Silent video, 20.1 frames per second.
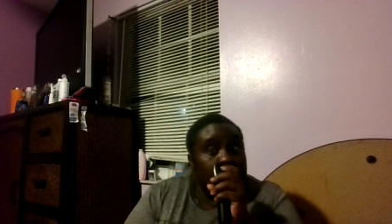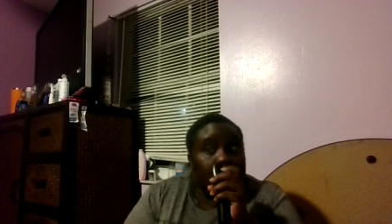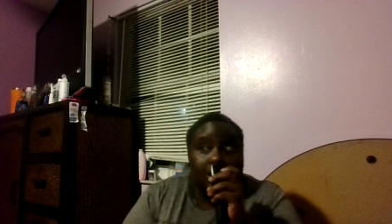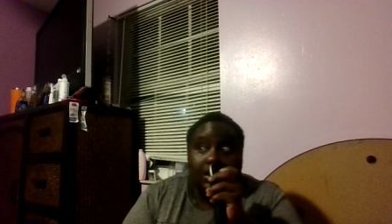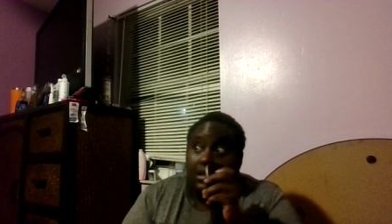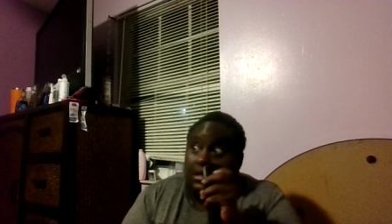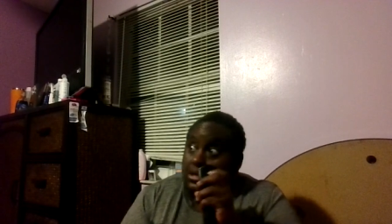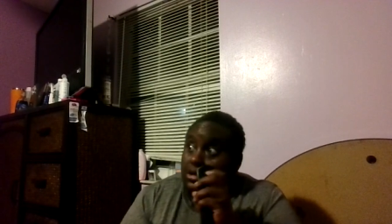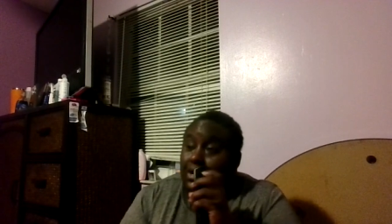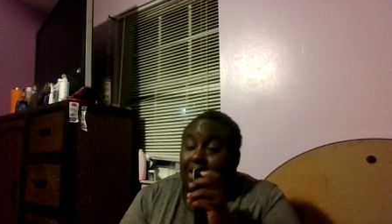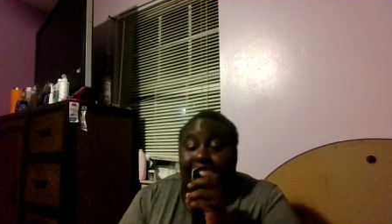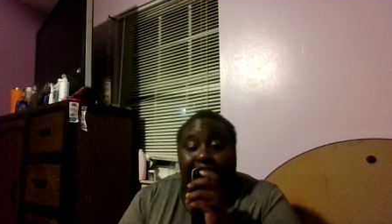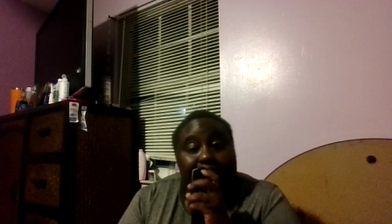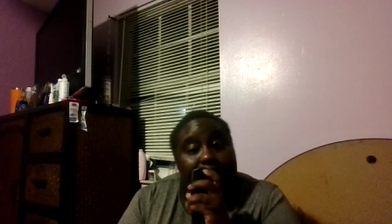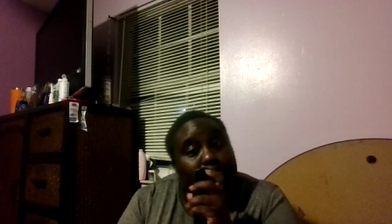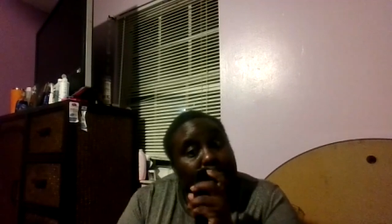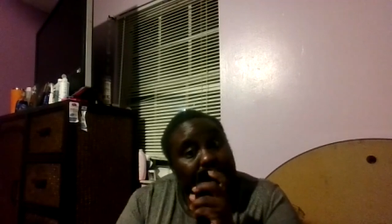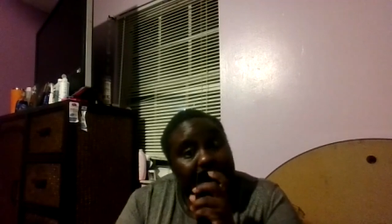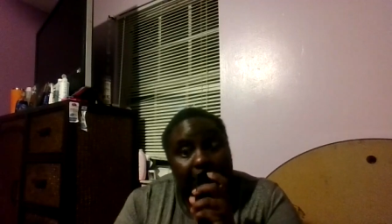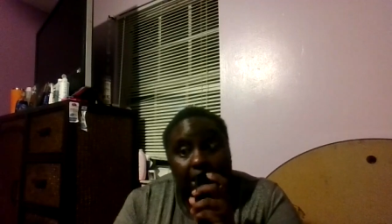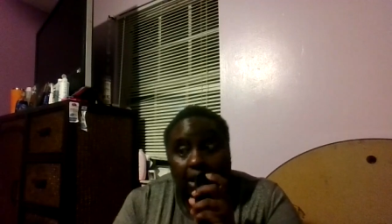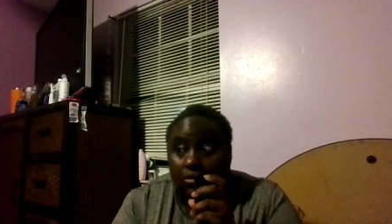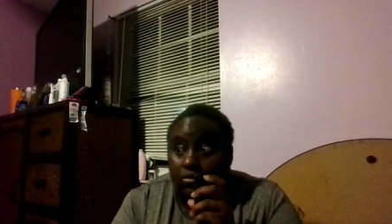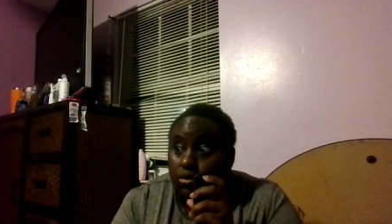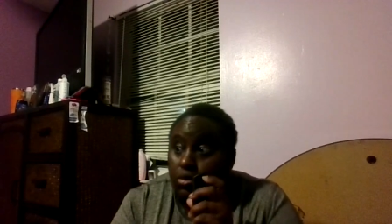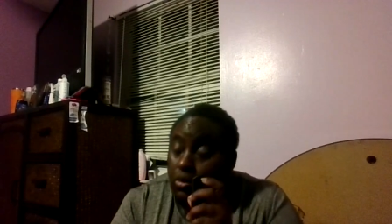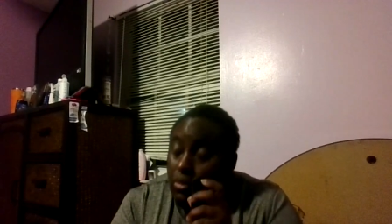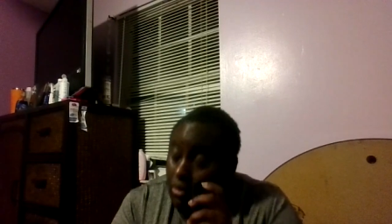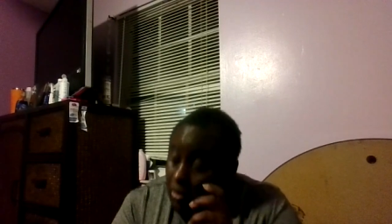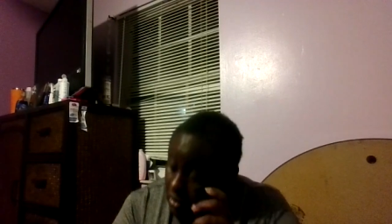you gotta be
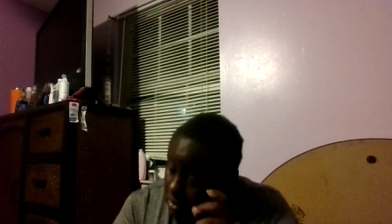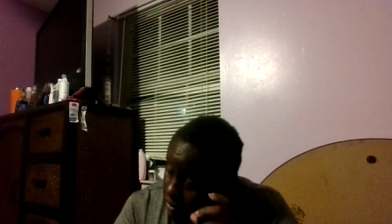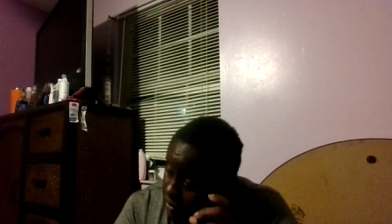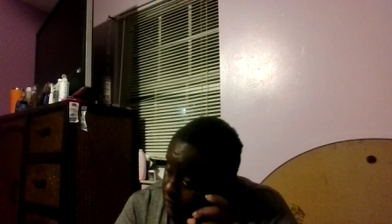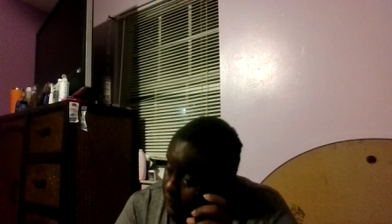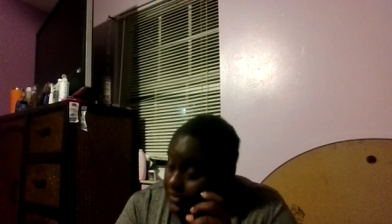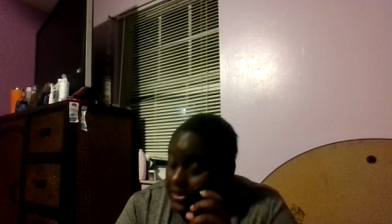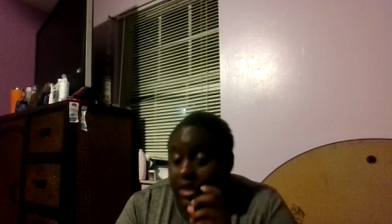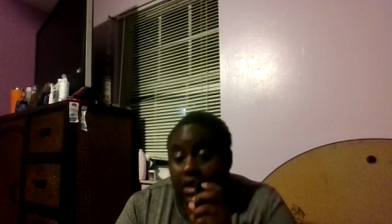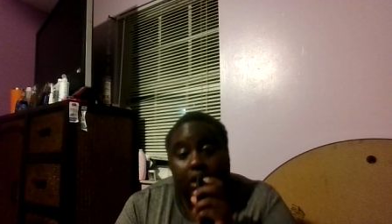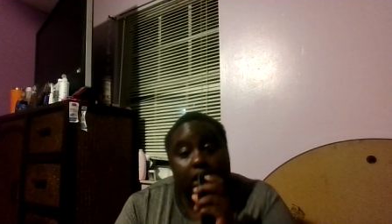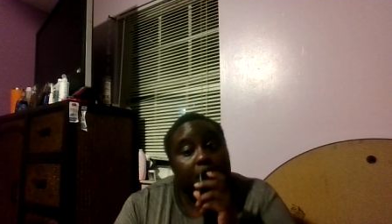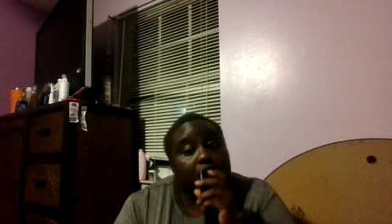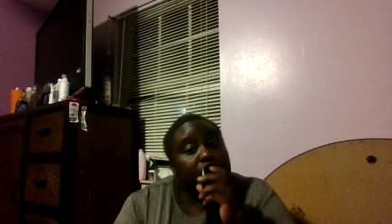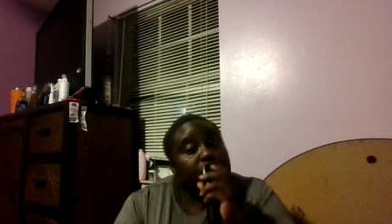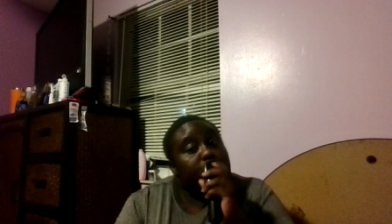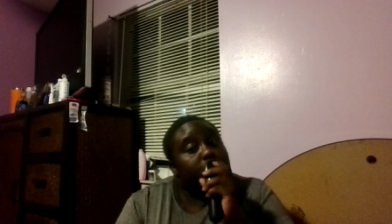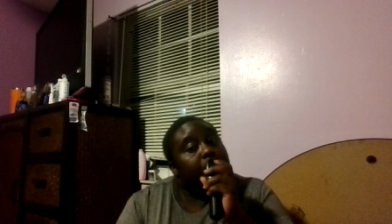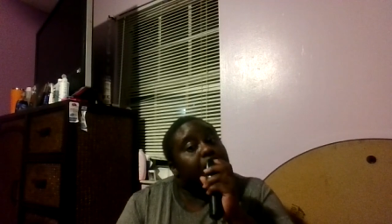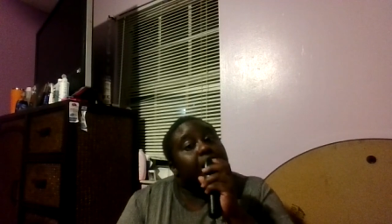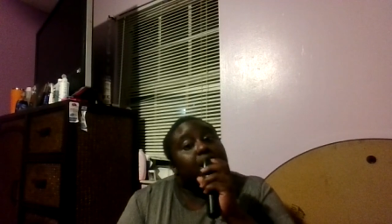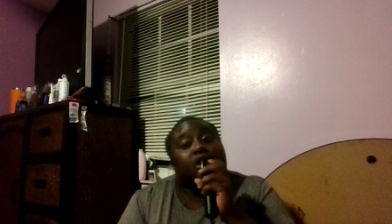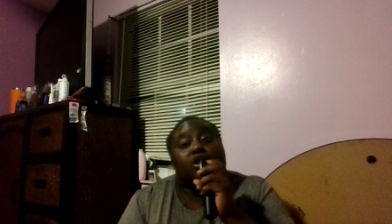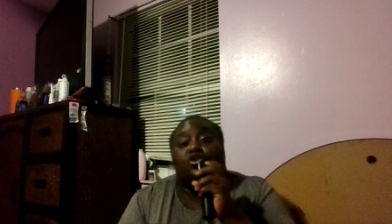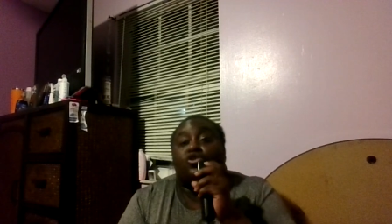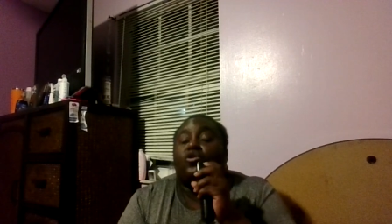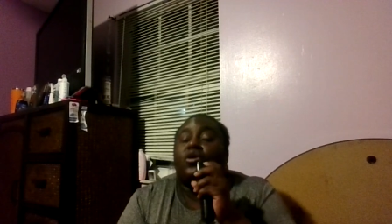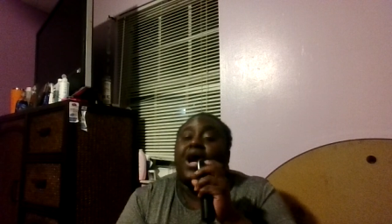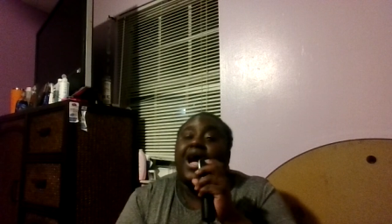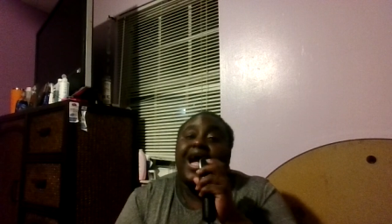who. you
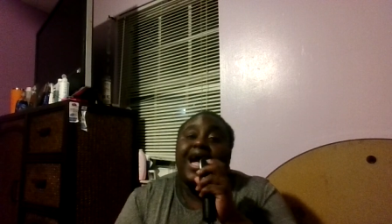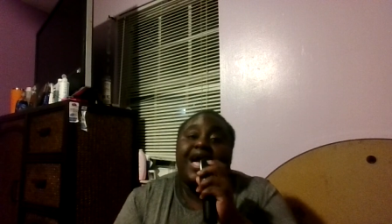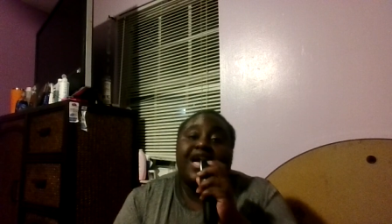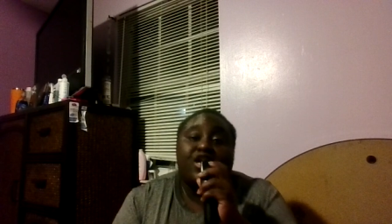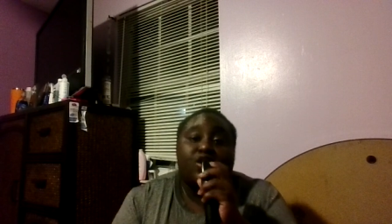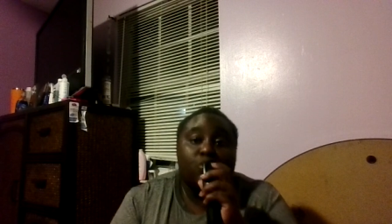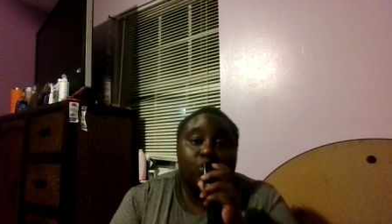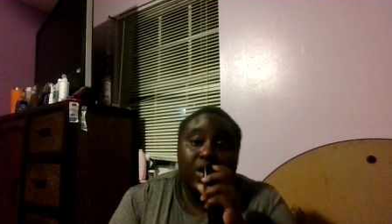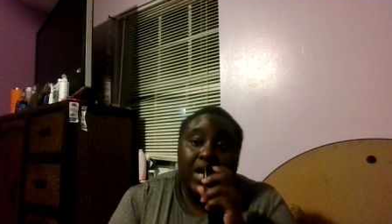your IQ